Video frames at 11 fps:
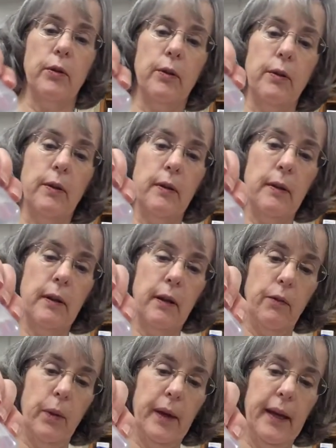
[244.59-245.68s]
Let's see
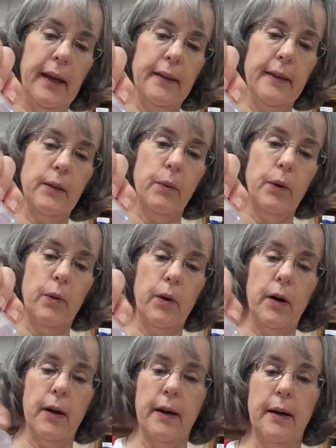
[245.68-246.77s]
if we can get this one to
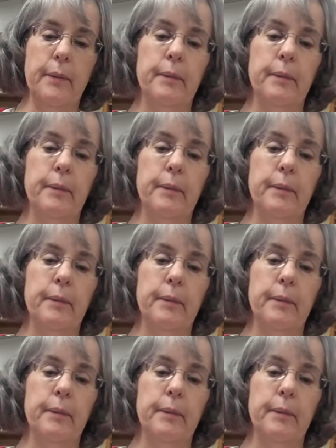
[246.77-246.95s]
work.